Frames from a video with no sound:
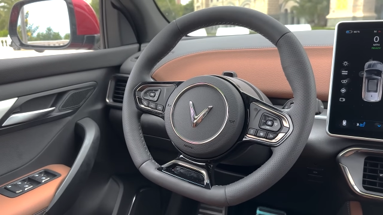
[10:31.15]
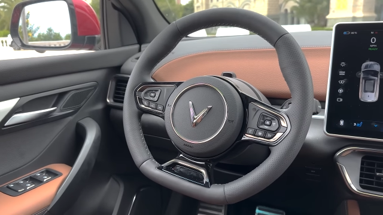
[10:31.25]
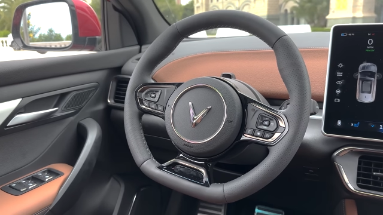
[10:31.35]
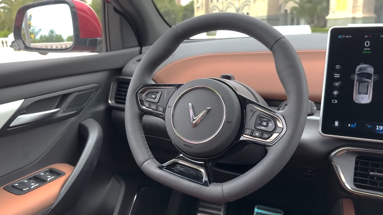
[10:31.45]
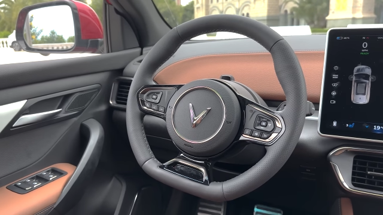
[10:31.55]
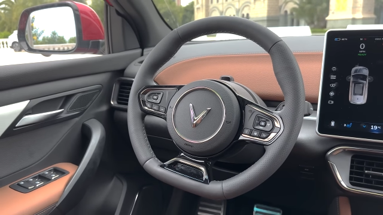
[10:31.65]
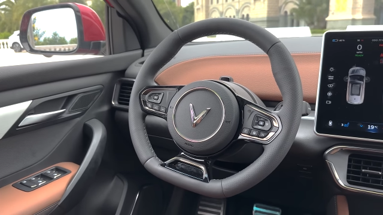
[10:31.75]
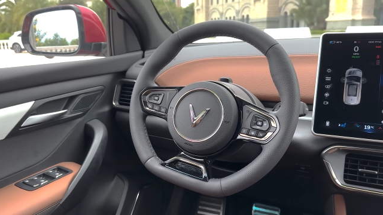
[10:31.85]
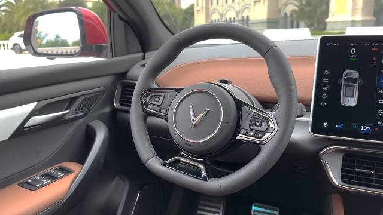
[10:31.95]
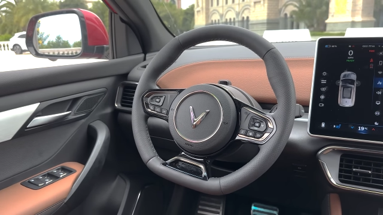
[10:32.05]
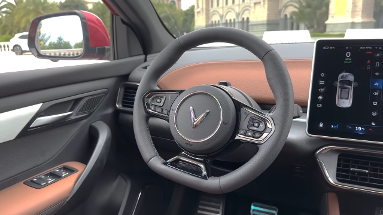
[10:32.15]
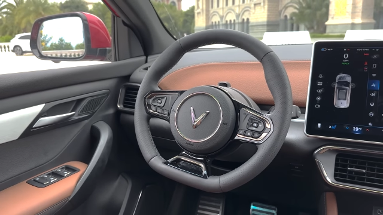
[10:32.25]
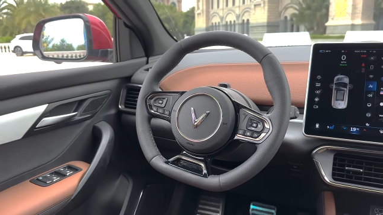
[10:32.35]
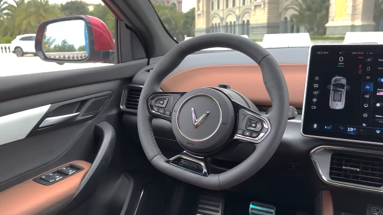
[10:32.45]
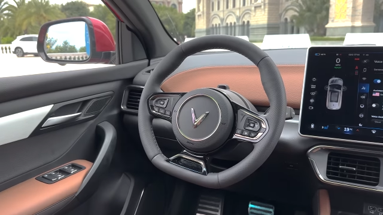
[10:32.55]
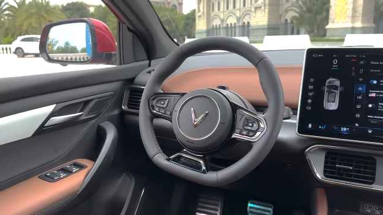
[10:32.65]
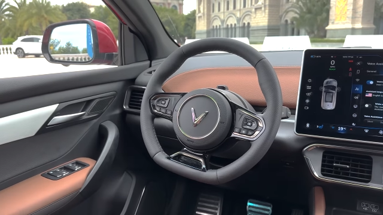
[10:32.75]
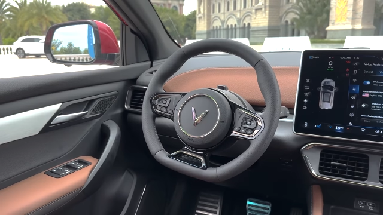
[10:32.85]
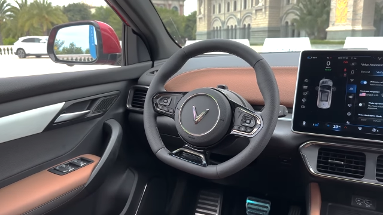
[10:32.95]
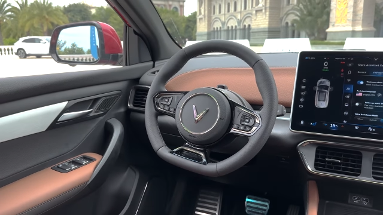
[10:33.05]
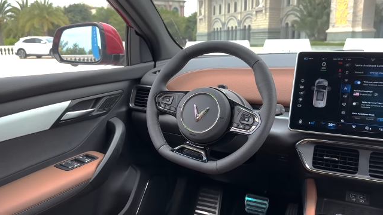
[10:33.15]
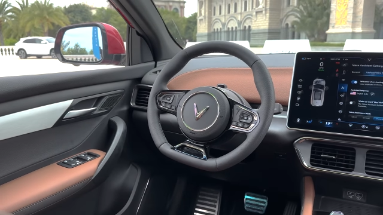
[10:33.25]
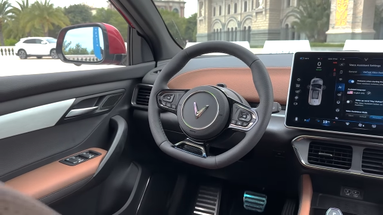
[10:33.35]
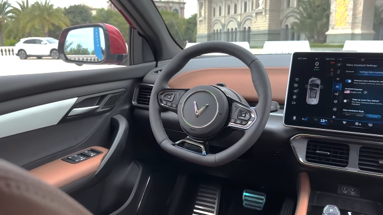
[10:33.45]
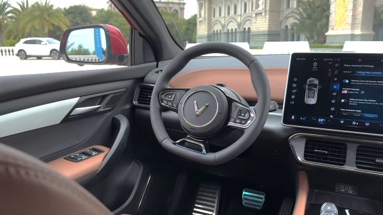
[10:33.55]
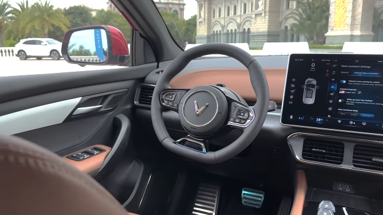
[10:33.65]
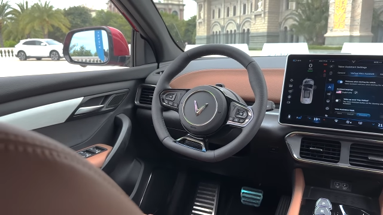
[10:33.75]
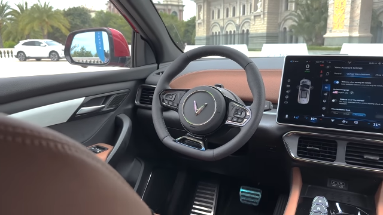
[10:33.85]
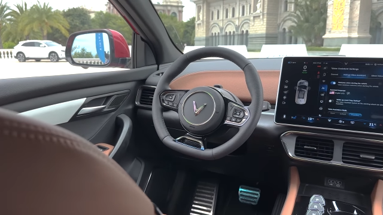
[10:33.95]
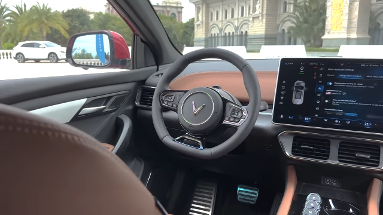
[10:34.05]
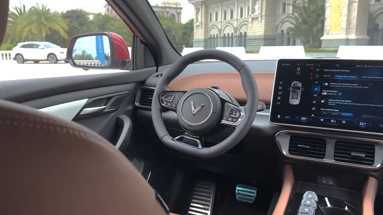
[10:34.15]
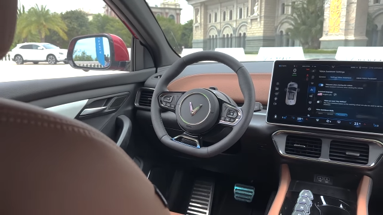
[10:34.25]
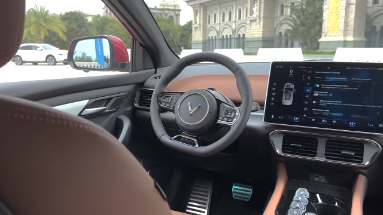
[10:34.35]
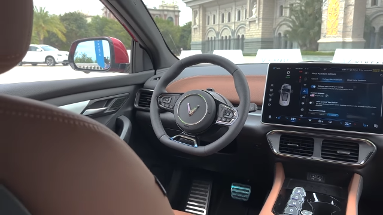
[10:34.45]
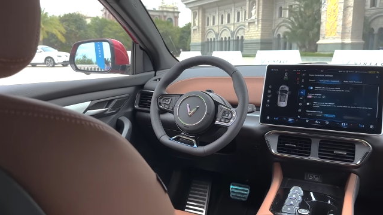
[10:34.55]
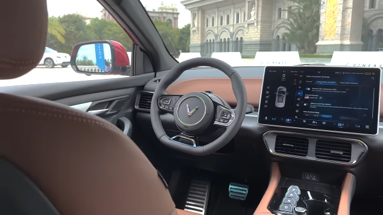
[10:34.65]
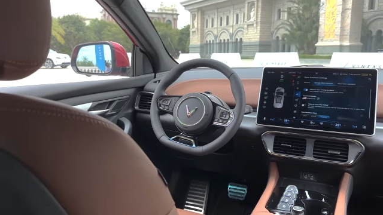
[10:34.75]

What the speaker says: [unreadable: no face in view]